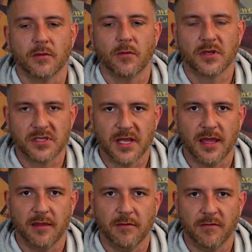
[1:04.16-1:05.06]
was
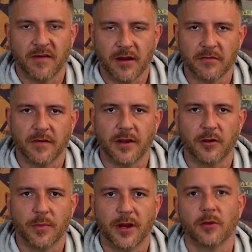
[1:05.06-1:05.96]
a
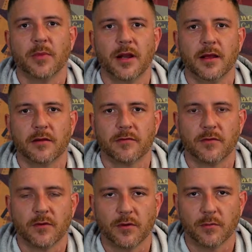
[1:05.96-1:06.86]
firefighter paramedic
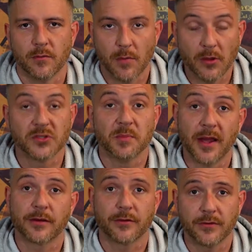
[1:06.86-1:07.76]
for most of
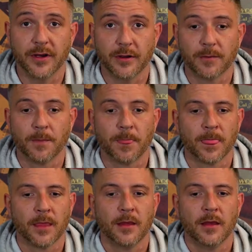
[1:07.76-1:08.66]
my career.
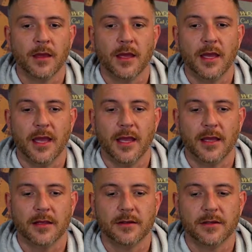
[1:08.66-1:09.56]

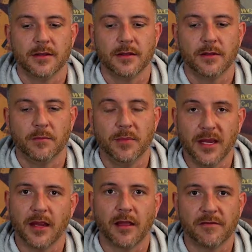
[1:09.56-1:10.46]
And
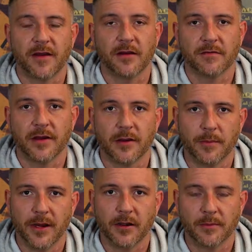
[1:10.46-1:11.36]
being a firefighter
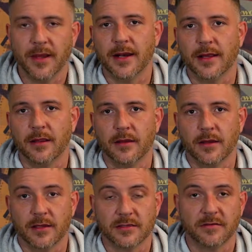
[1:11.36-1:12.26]
paramedic
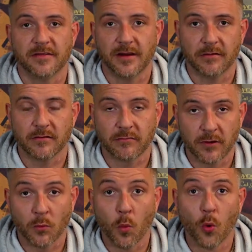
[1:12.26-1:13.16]
is a very
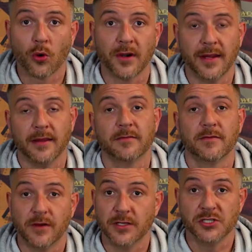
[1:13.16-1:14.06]
rewarding,
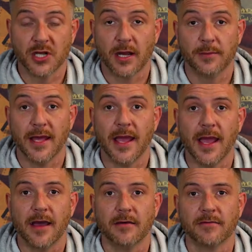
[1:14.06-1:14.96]
fun job to
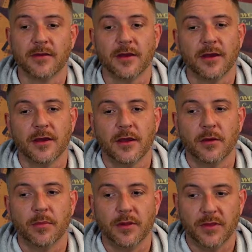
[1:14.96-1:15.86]
have.
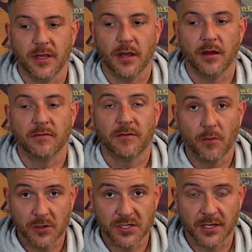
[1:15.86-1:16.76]
But the
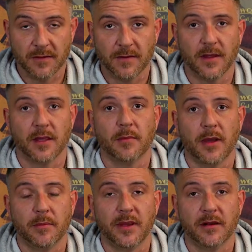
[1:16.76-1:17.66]
unfortunate thing
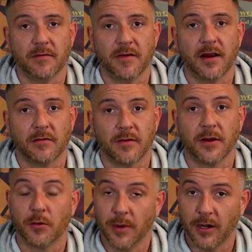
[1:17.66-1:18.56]
about being a
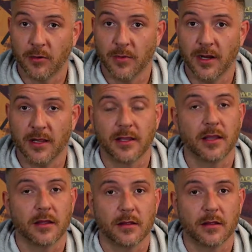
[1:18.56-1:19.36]
firefighter paramedic,